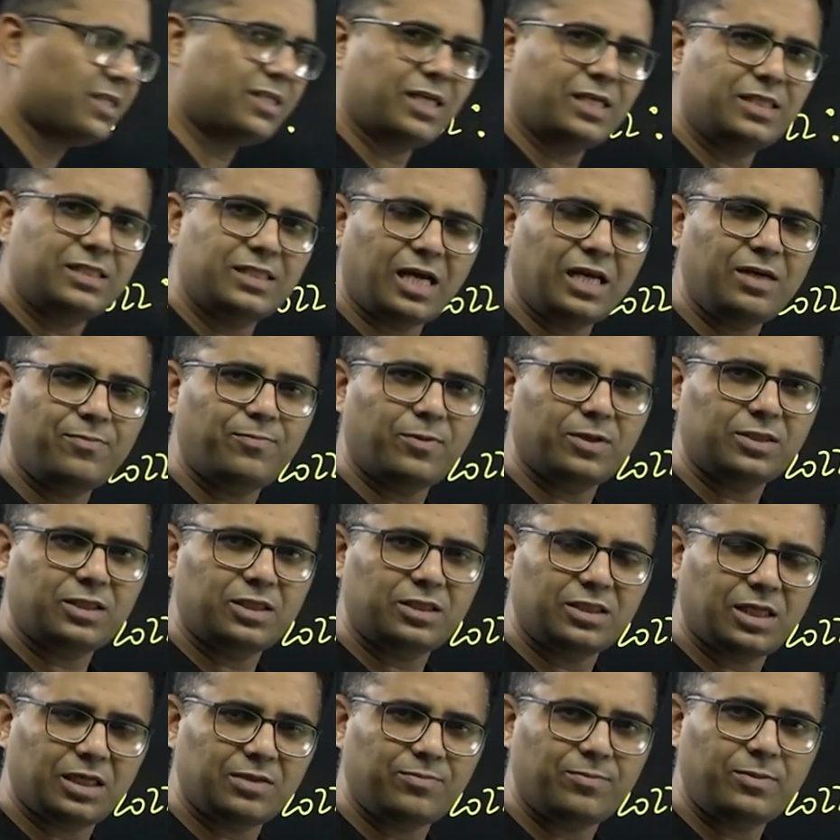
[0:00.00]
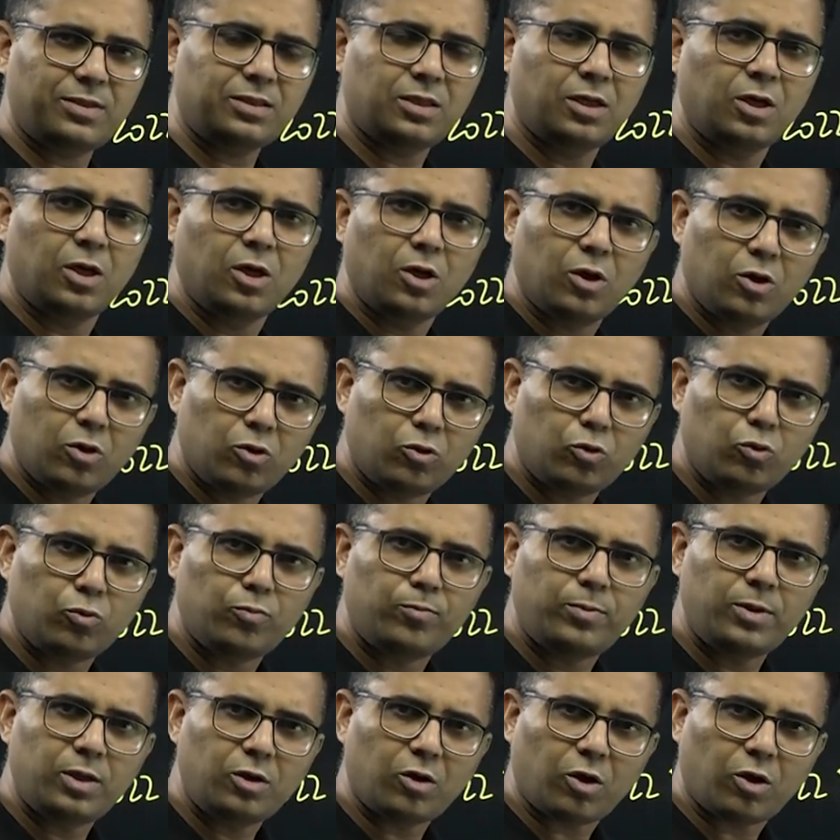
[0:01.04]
in India is 9%, that means rupee